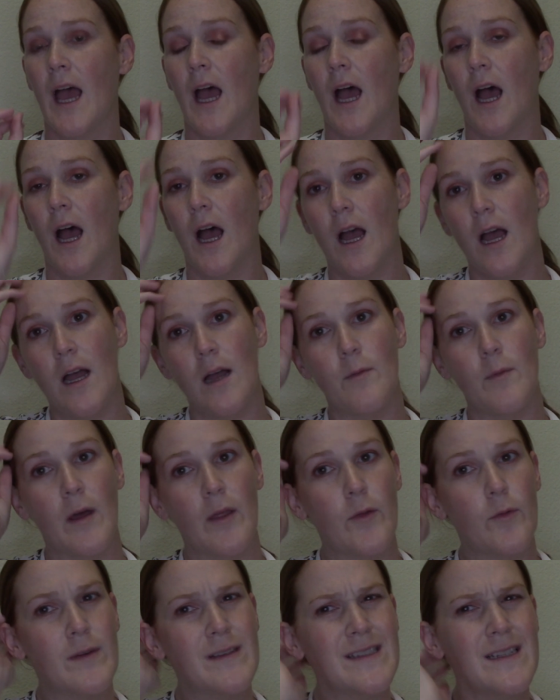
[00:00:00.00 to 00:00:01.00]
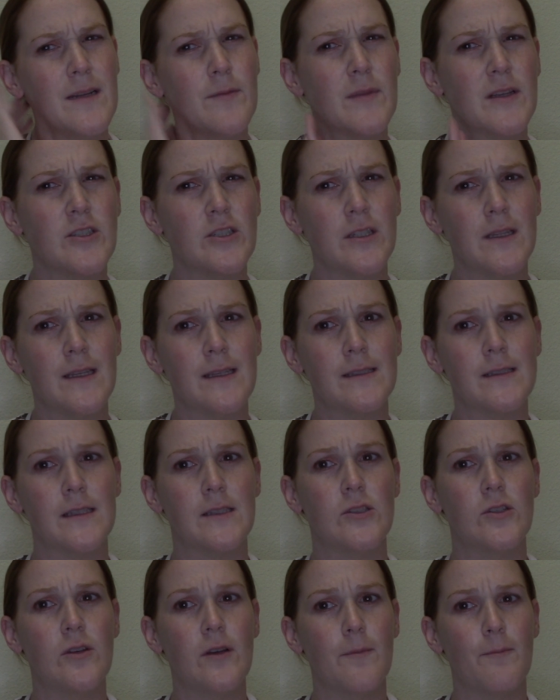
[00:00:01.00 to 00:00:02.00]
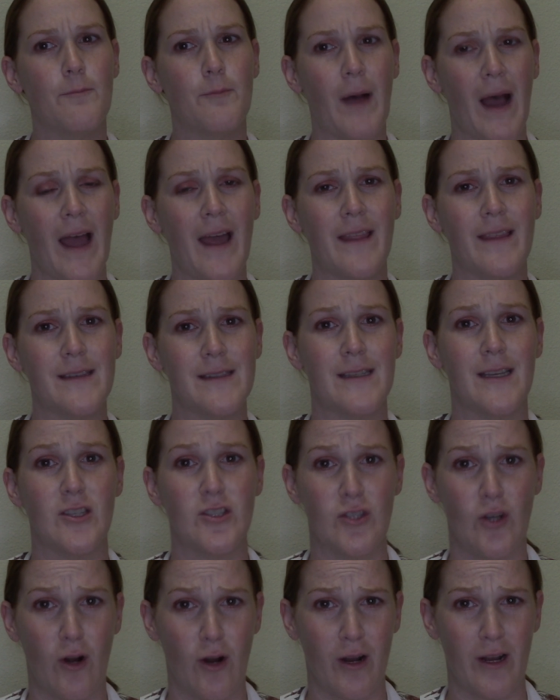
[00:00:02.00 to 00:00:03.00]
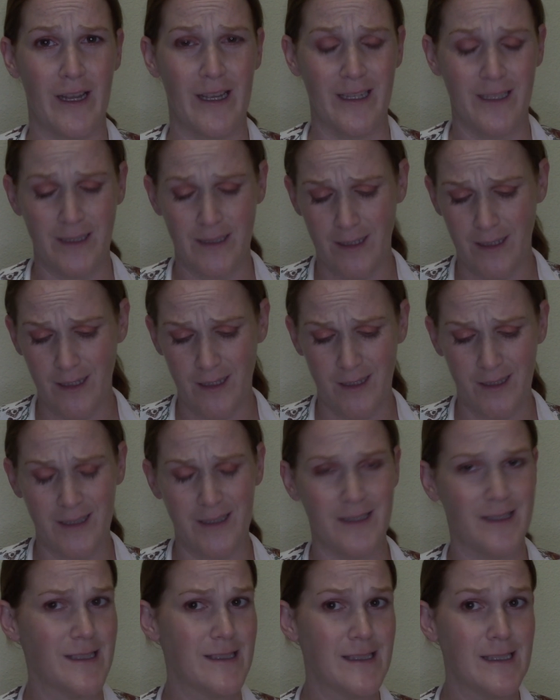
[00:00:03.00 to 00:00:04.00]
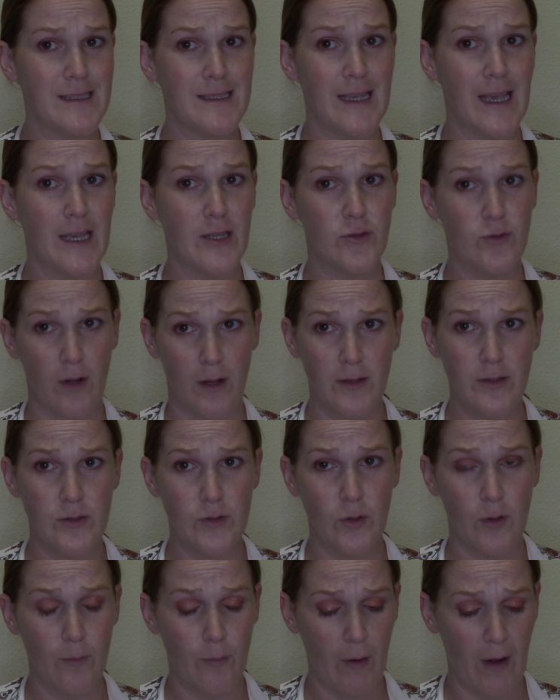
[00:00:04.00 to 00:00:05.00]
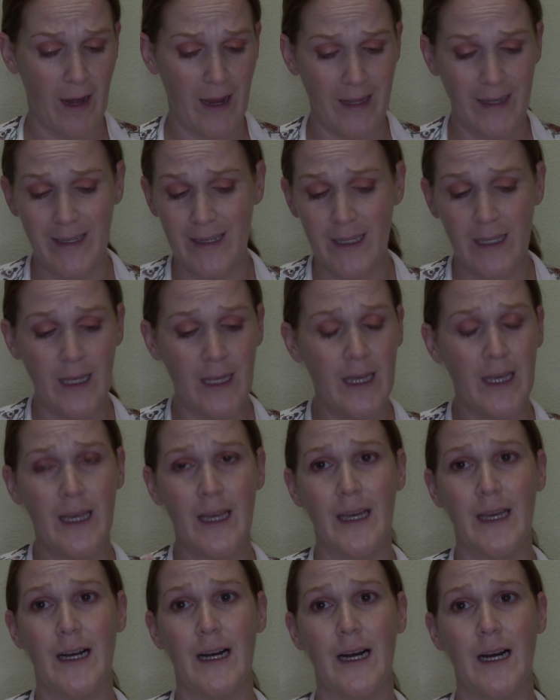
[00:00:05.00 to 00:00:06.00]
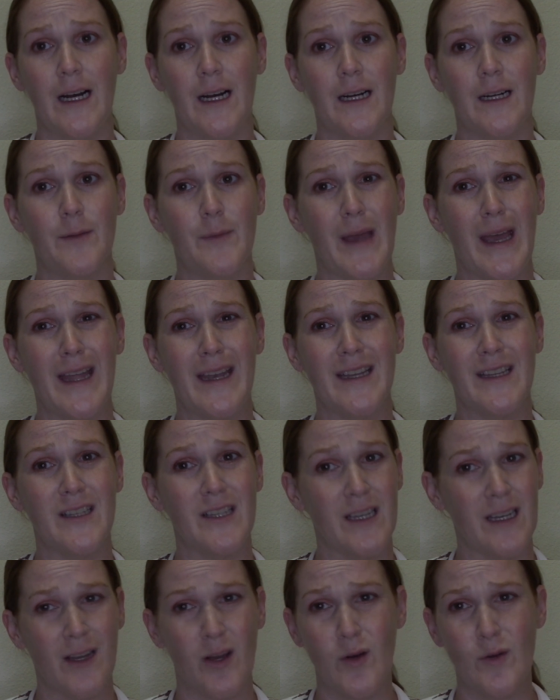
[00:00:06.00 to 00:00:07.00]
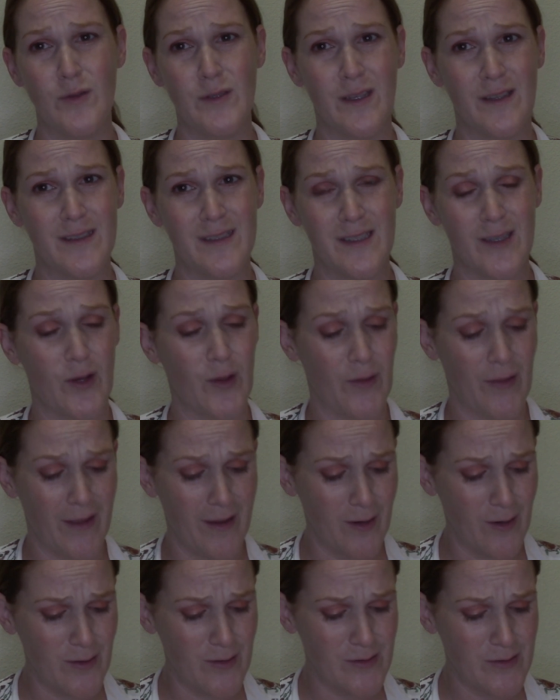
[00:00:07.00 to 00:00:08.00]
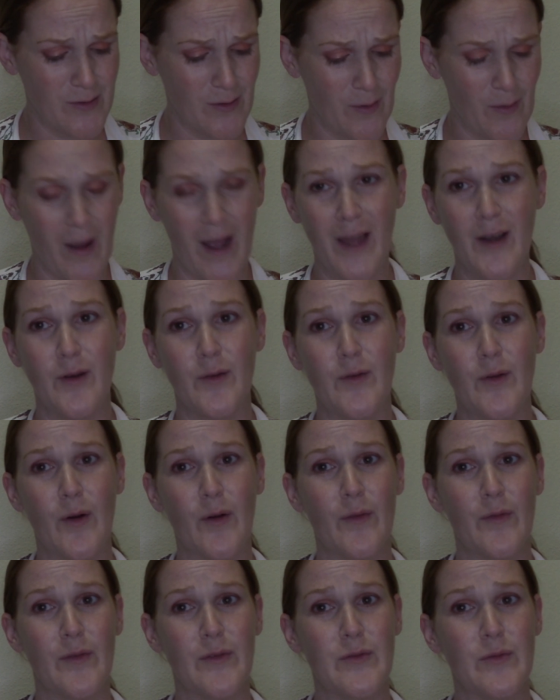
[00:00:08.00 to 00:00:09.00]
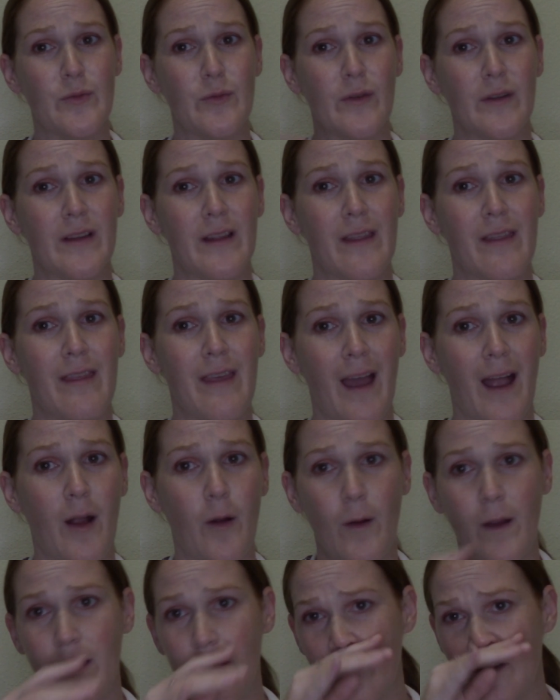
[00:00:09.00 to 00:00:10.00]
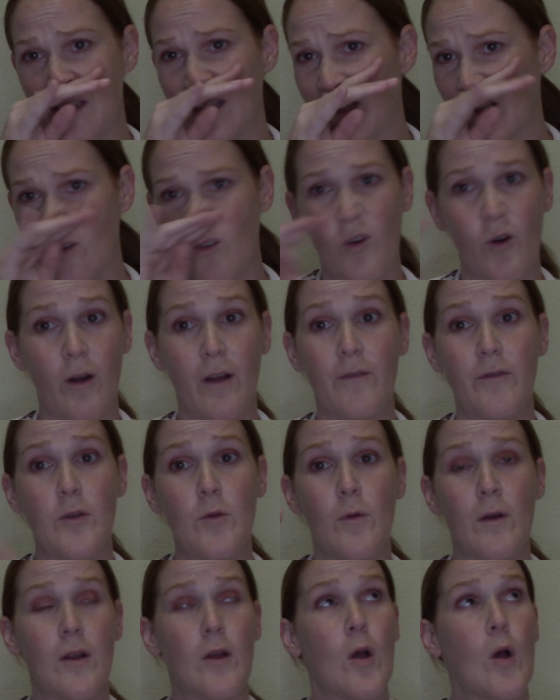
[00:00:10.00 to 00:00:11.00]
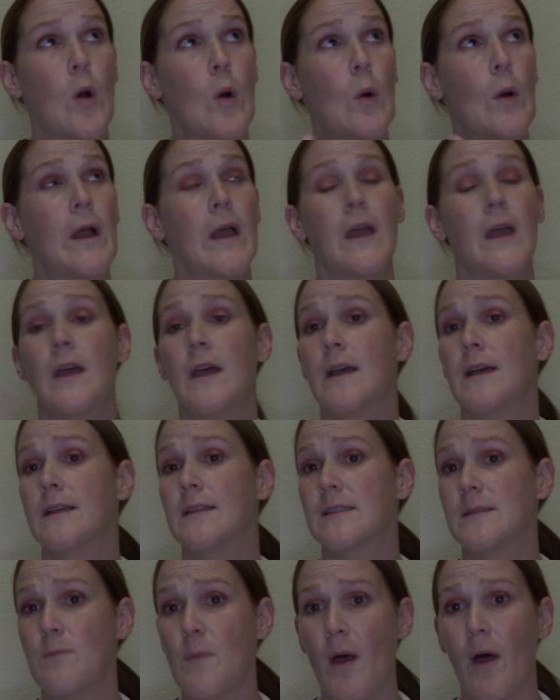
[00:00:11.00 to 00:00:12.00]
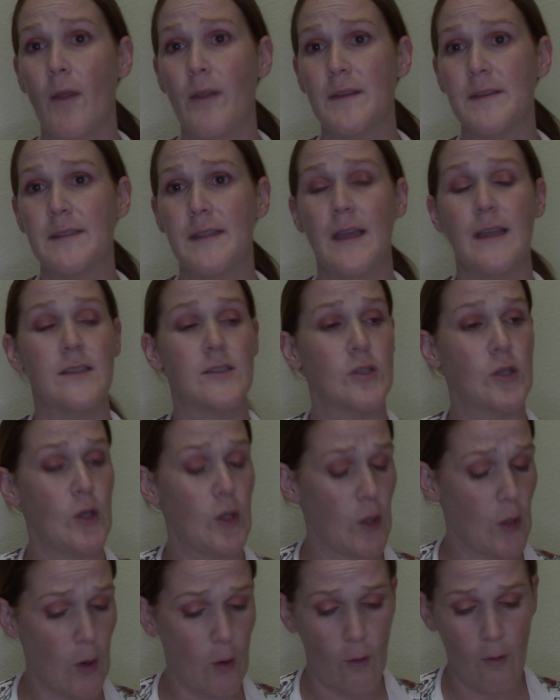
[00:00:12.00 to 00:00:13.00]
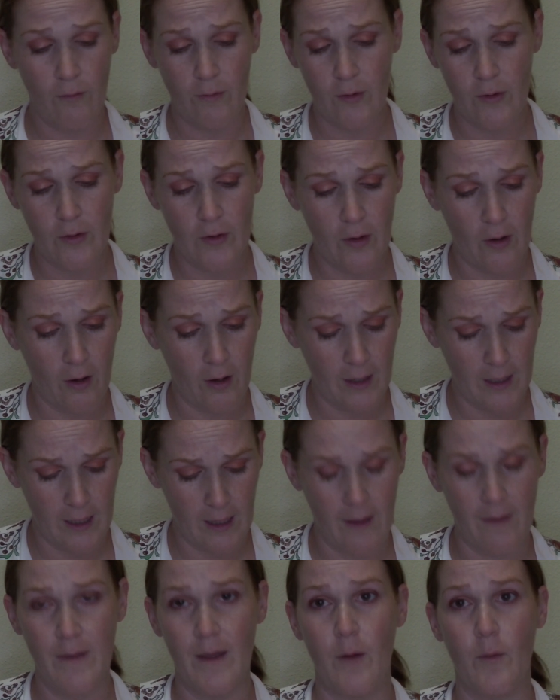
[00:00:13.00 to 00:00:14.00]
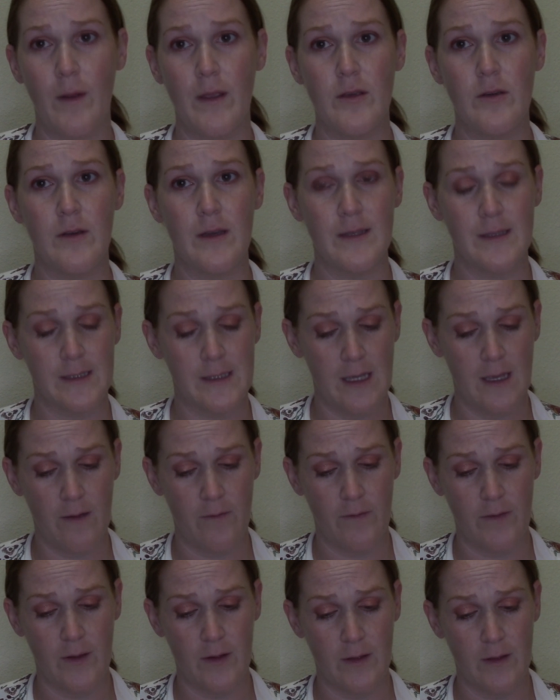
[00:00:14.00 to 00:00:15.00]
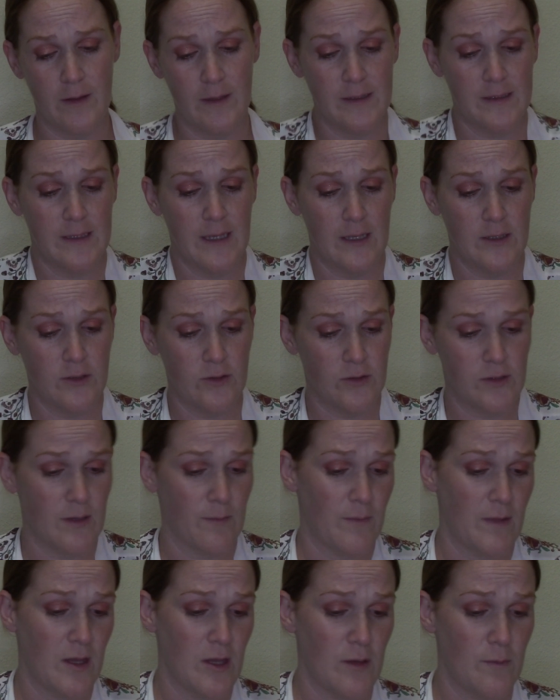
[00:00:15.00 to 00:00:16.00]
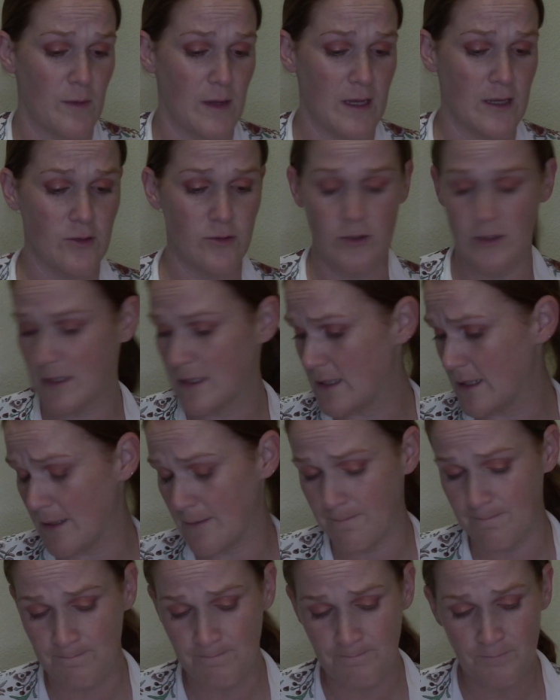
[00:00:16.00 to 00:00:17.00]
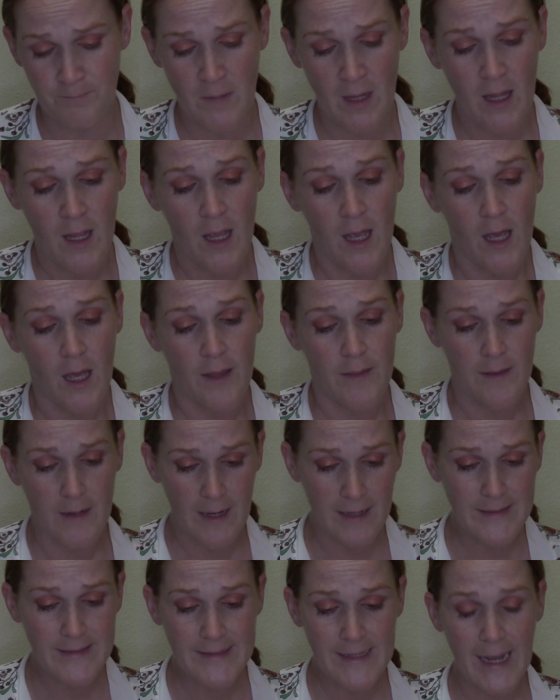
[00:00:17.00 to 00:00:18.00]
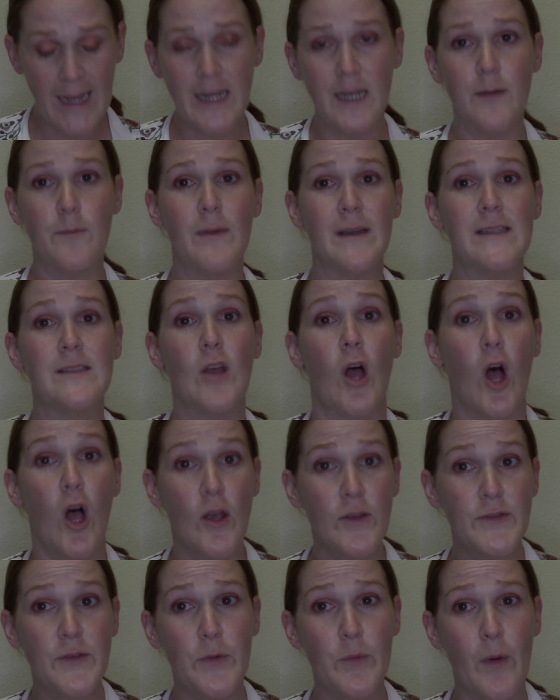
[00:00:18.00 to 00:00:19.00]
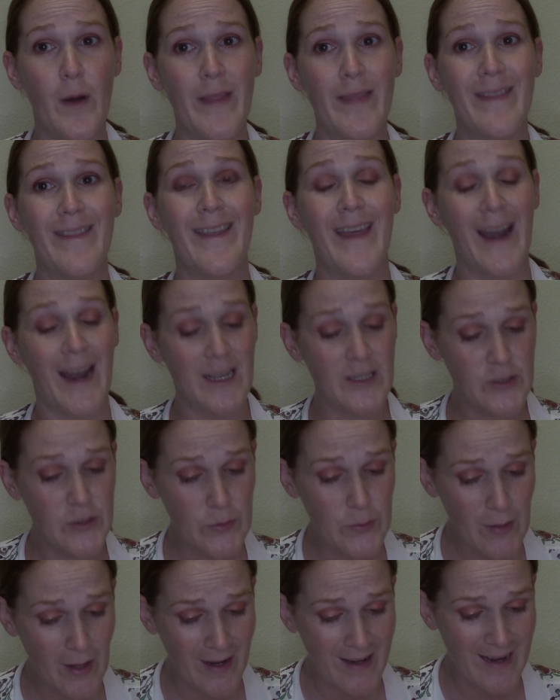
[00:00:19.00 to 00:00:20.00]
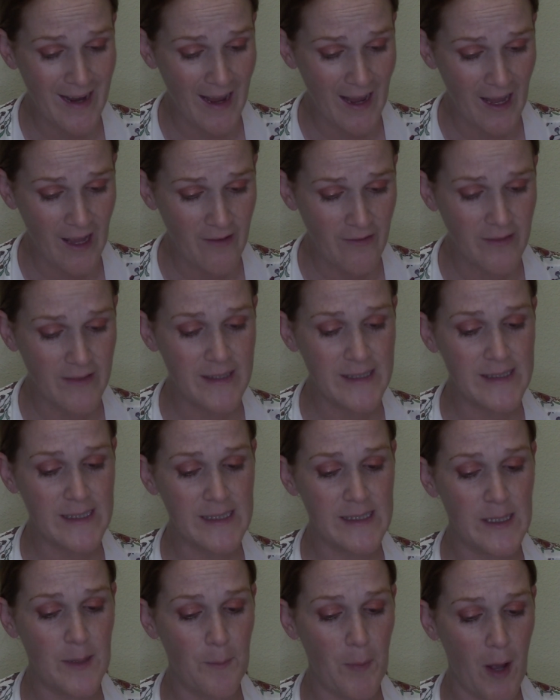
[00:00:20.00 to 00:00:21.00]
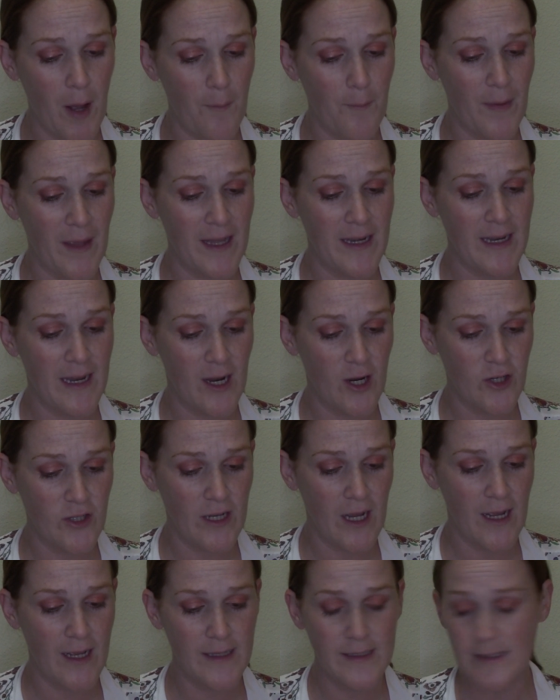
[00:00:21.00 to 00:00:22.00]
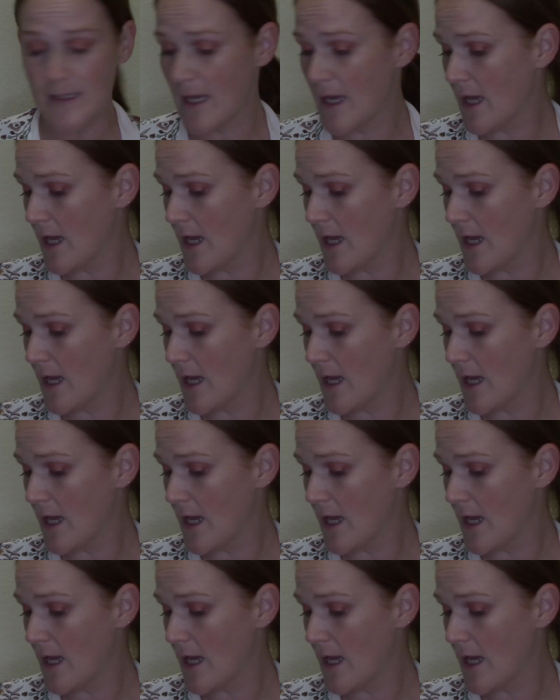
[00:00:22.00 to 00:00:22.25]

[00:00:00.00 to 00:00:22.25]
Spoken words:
The reason I mention this is you can buy this at Target. This is a drugstore brand, and it goes on sale there, so I don't know if it's really that great of a deal, or if you want to go smell the scents, go over to Target, and that way you can see if the scents are something you'd be interested in. The next item is also one that I do not have. This is the popband hair ties.